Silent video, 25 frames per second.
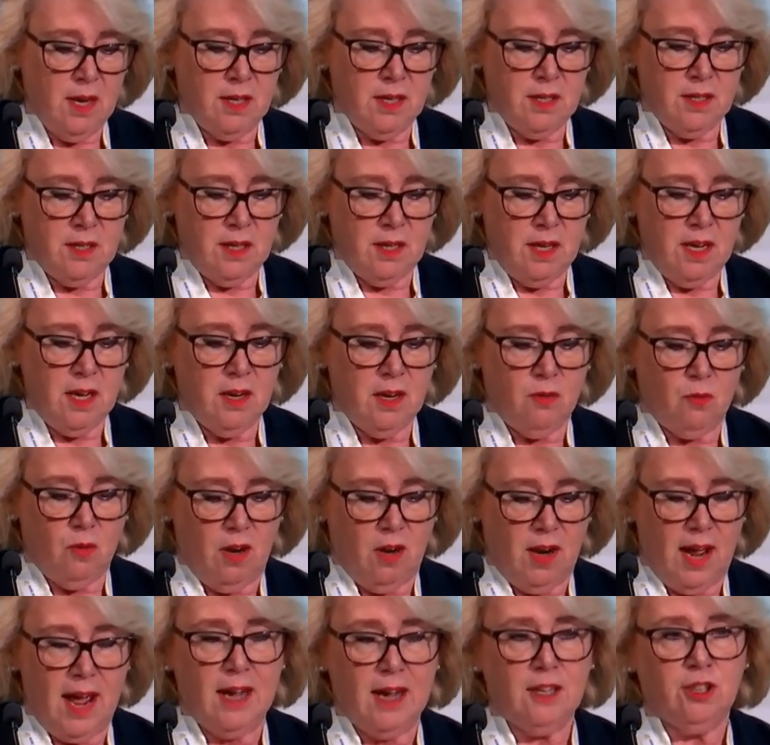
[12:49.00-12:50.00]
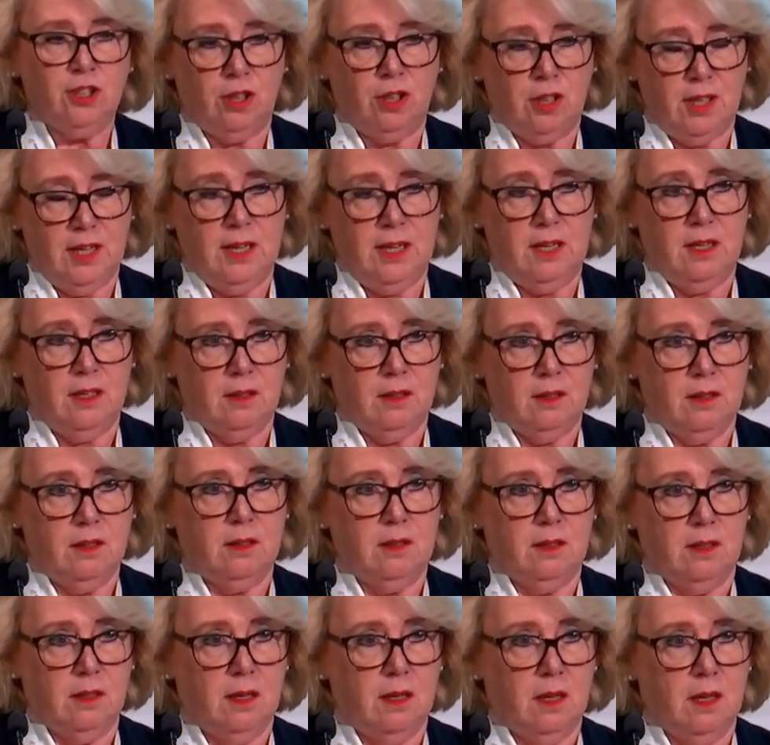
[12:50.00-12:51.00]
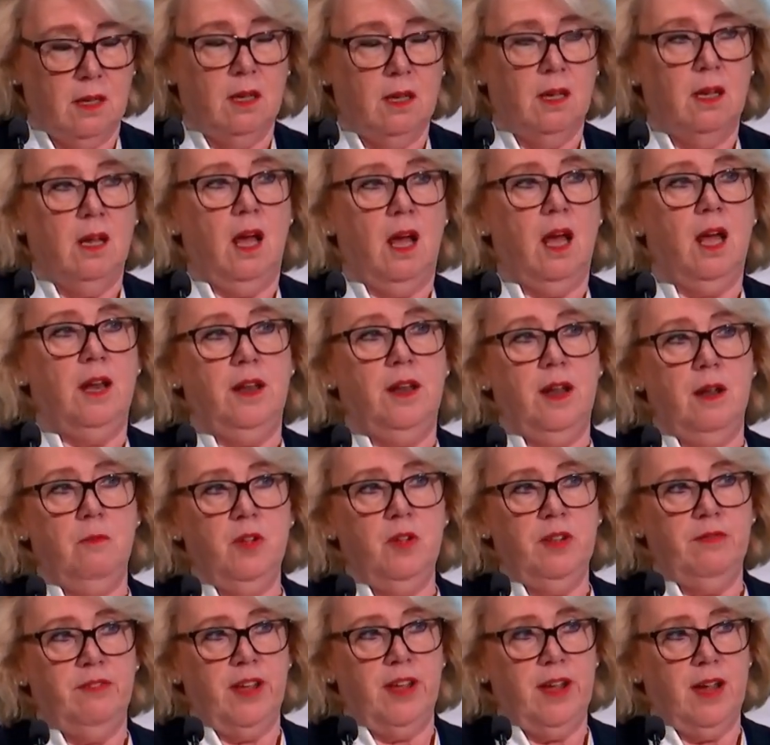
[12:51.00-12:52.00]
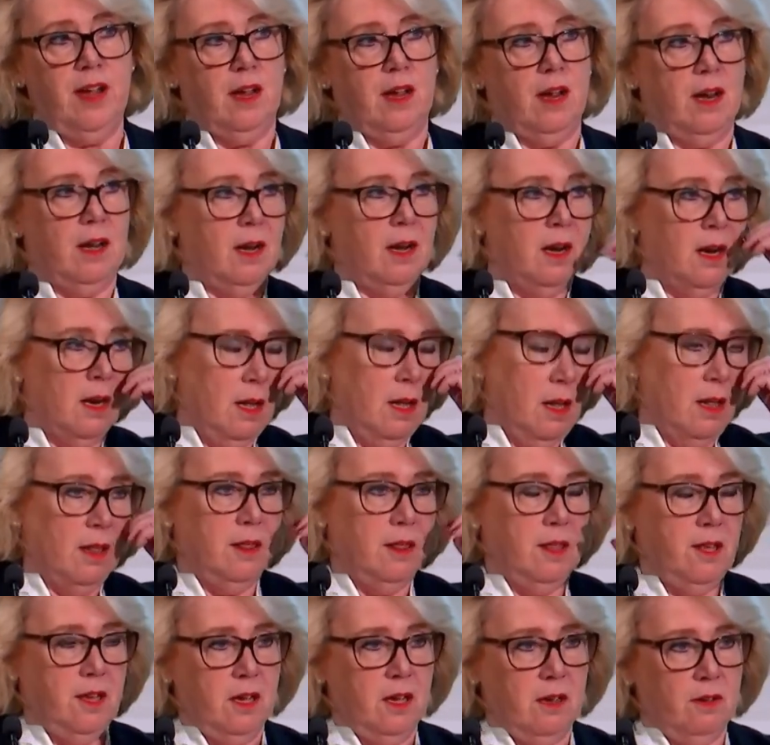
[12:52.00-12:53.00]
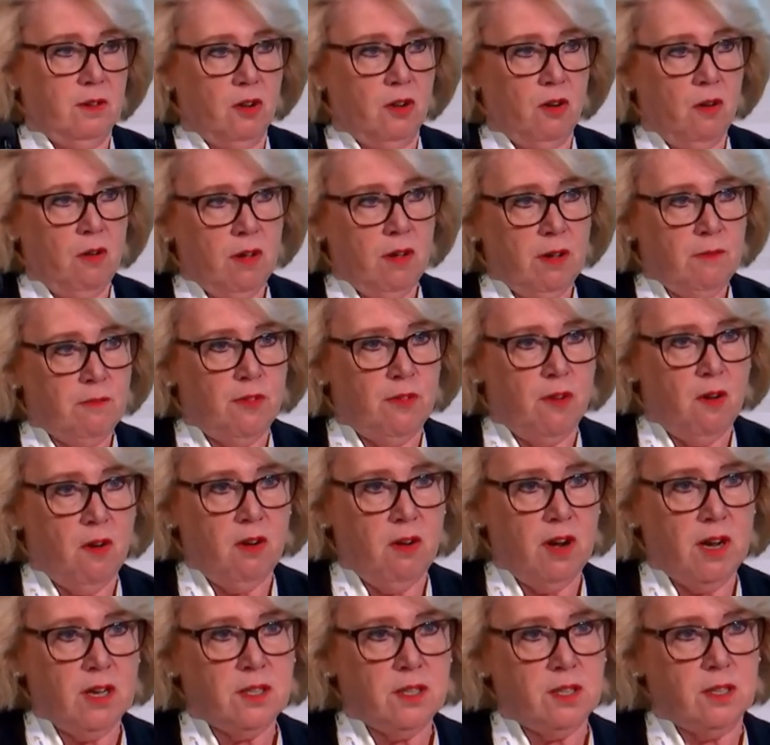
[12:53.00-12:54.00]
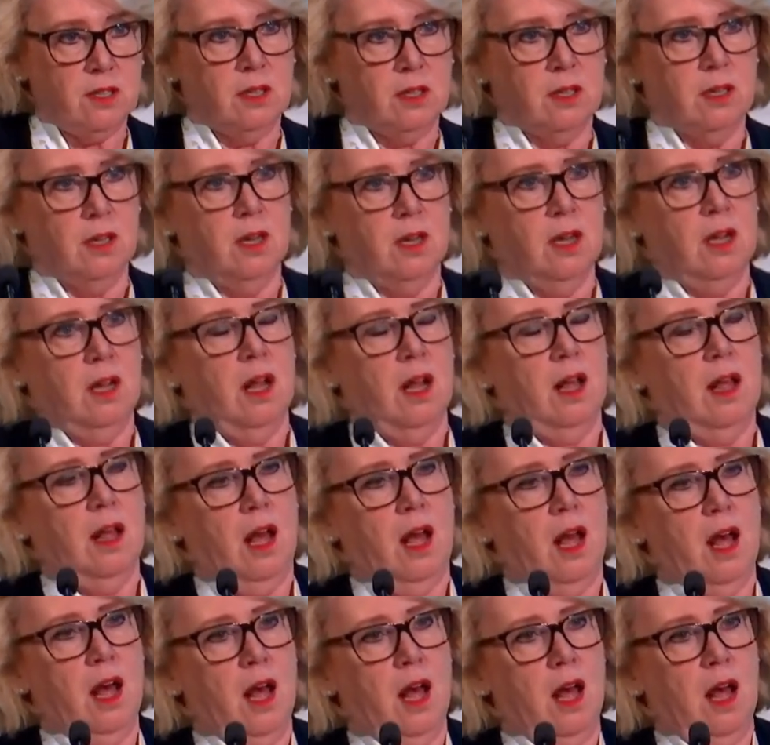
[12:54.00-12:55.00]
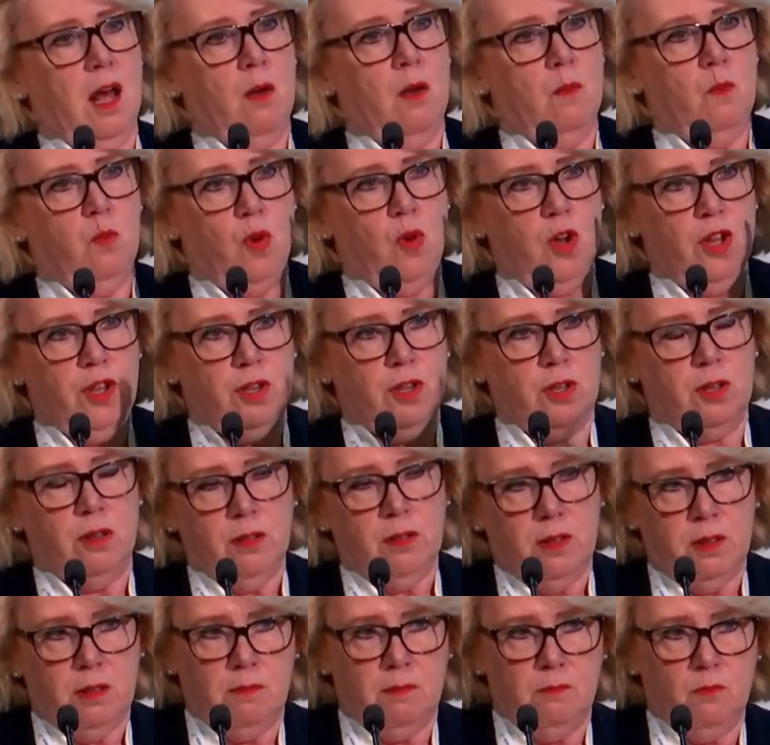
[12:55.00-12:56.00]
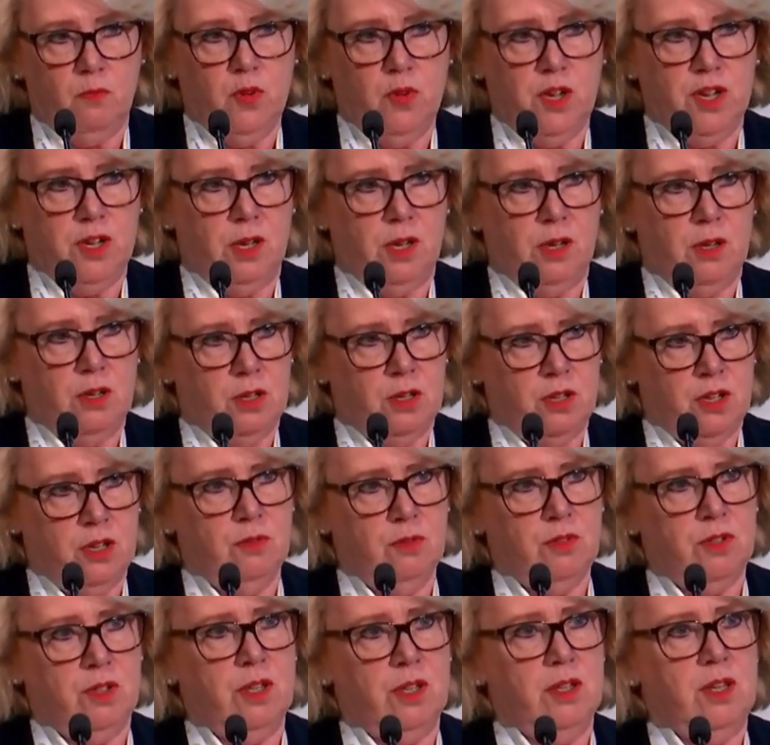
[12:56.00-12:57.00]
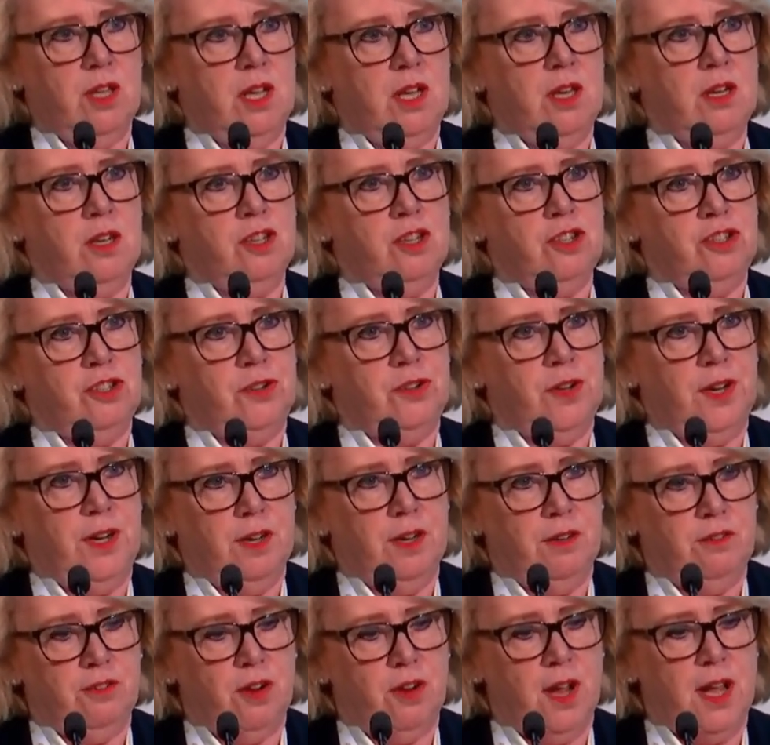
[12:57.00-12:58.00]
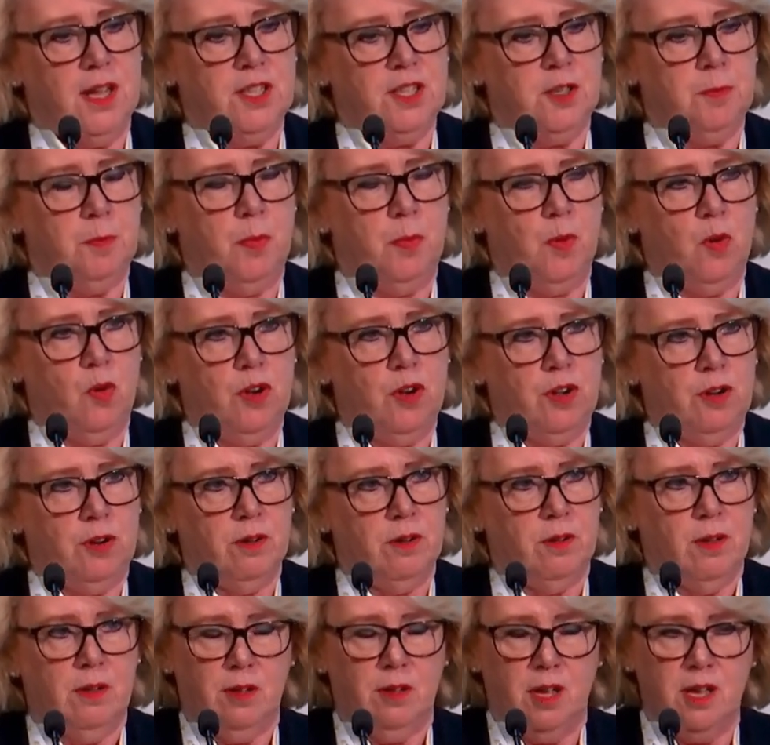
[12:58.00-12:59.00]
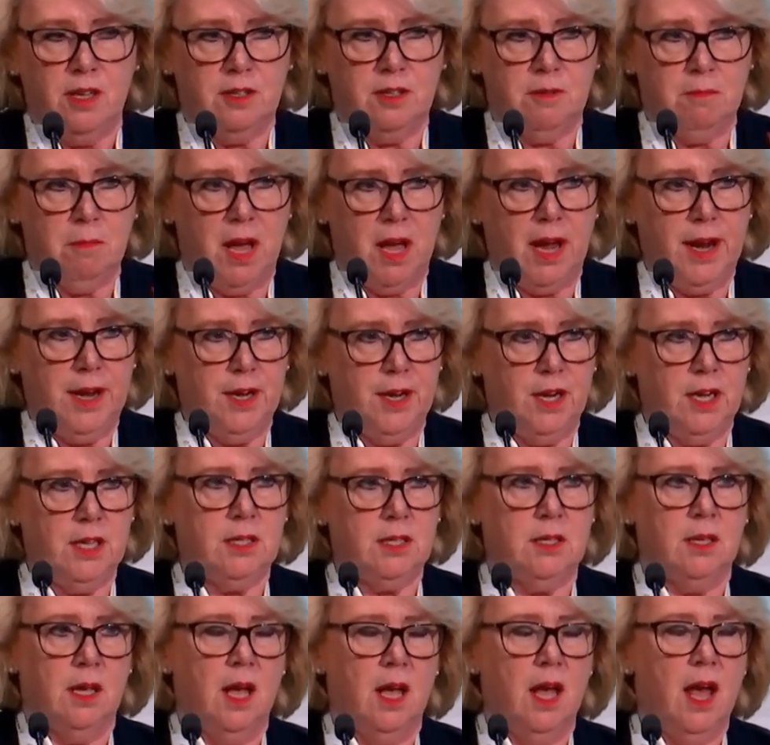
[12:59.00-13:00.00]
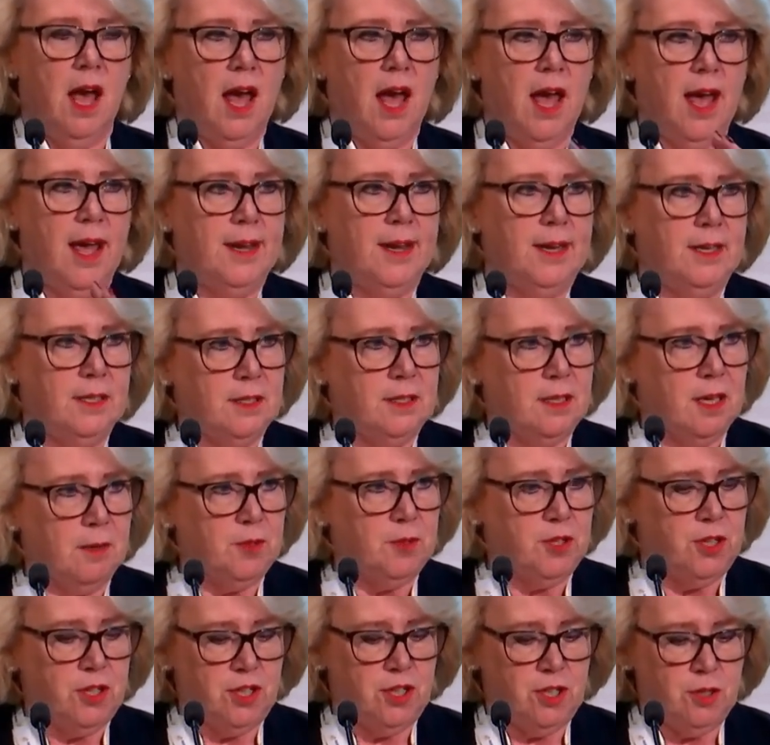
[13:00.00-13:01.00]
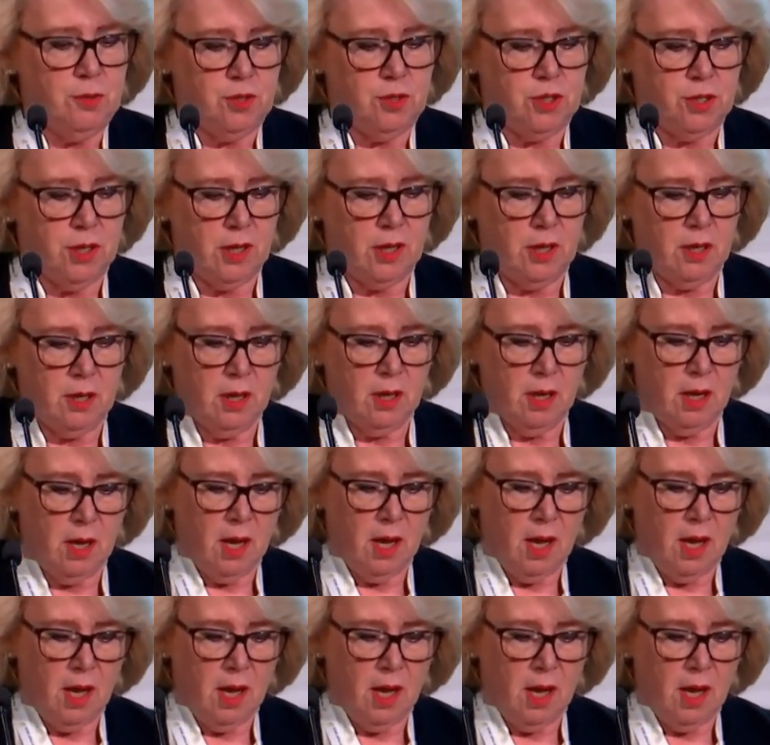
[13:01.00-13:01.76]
It is equal, actually, and then we've taken the growing forests, what we use in the industry and transport as a minus, adding substitution.